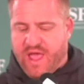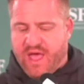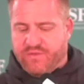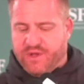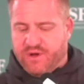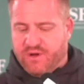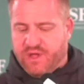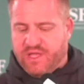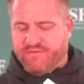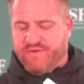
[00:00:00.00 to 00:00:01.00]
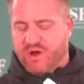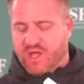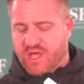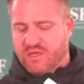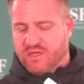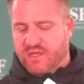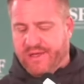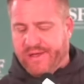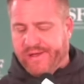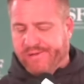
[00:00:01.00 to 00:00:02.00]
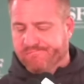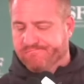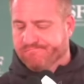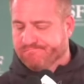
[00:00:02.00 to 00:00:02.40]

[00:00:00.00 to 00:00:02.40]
down there at the very end. And